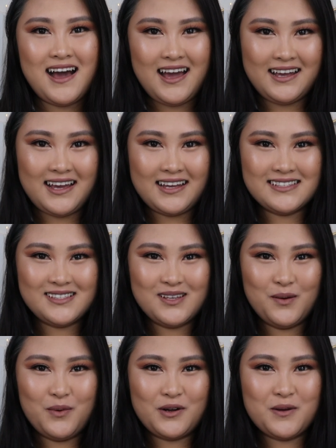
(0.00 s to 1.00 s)
Hi guys,
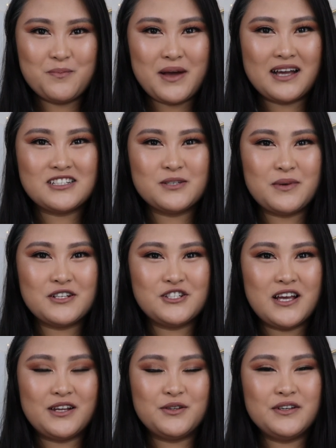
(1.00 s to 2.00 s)
welcome back to my
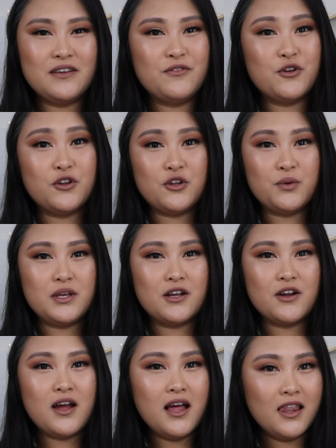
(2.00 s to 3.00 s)
channel. If you're new
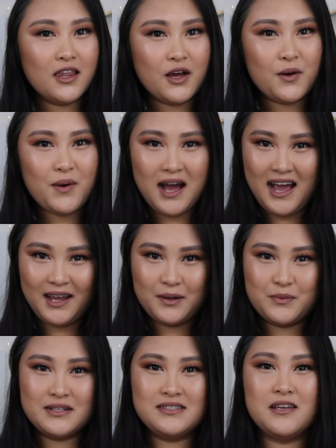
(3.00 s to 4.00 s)
here, hello, hi,
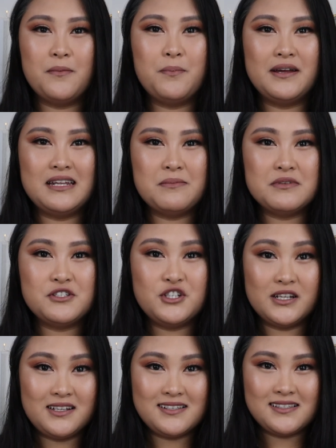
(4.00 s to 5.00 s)
what's up? My name is
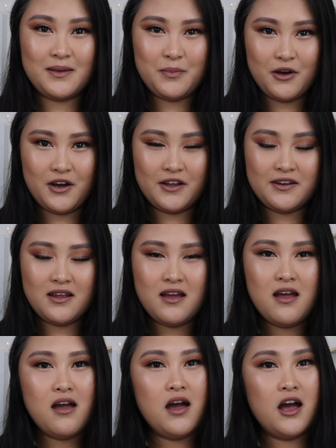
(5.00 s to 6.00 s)
Jenny Sapon.
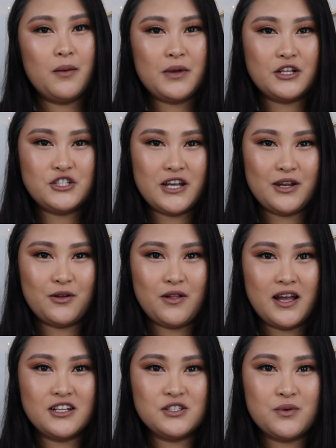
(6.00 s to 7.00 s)
On my channel,
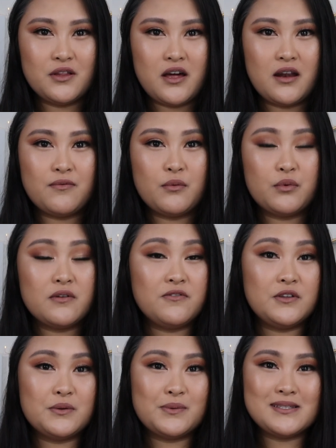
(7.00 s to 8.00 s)
I do a lot of
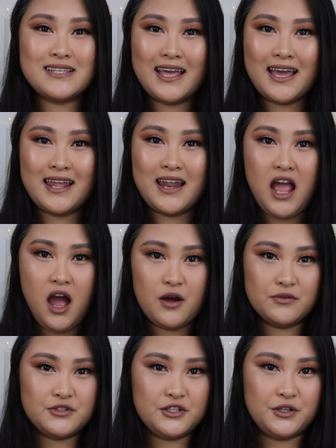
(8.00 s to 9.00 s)
reviews and
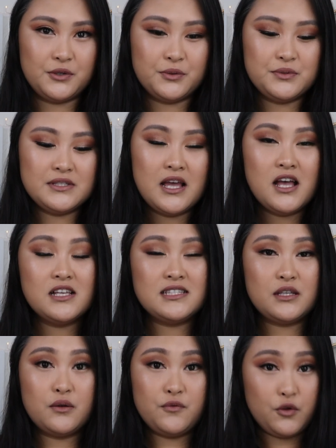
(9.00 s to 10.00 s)
how-tos.
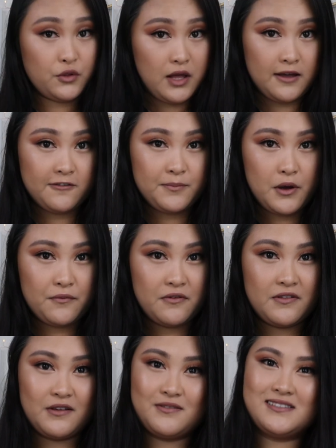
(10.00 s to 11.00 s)
So if you love both
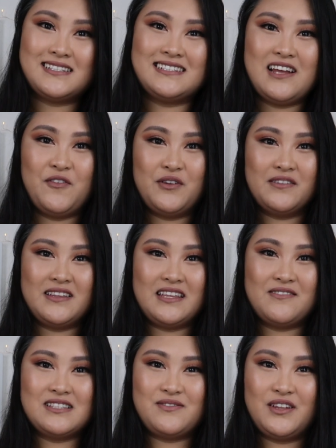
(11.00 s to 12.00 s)
of those, definitely
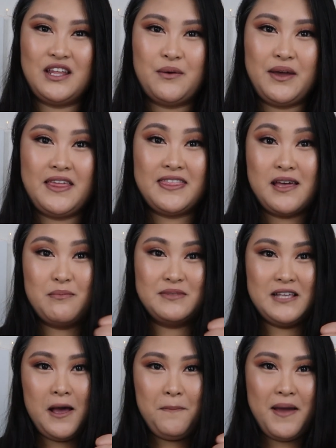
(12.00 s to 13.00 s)
give this video a
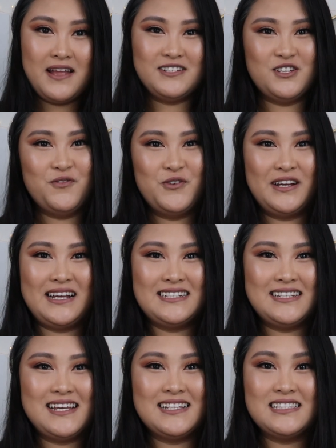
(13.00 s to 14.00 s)
thumbs up and don't
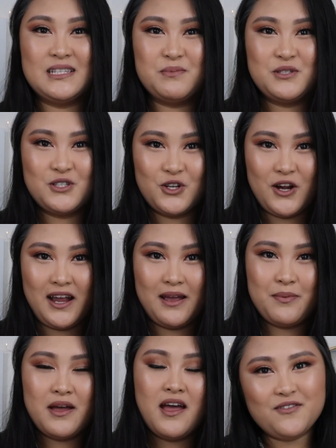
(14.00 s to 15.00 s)
forget to hit
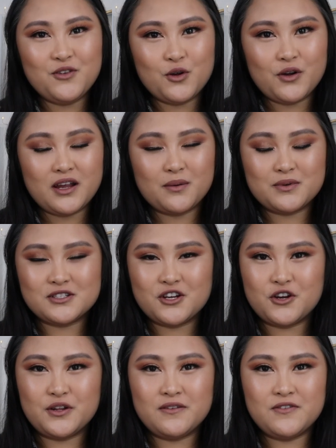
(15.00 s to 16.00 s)
subscribe. If you're a
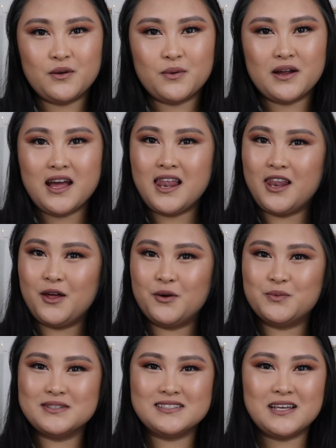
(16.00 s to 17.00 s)
returning viewer, hello,
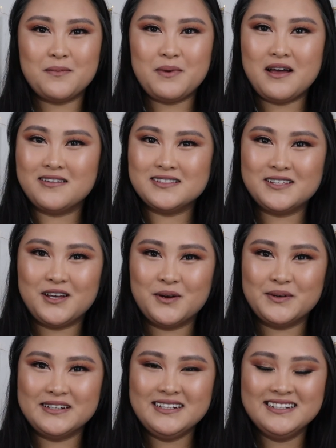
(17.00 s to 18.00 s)
what's up? How's it
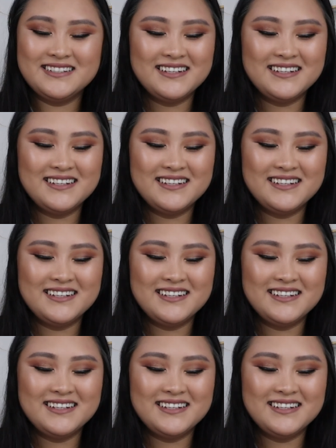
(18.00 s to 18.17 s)
going?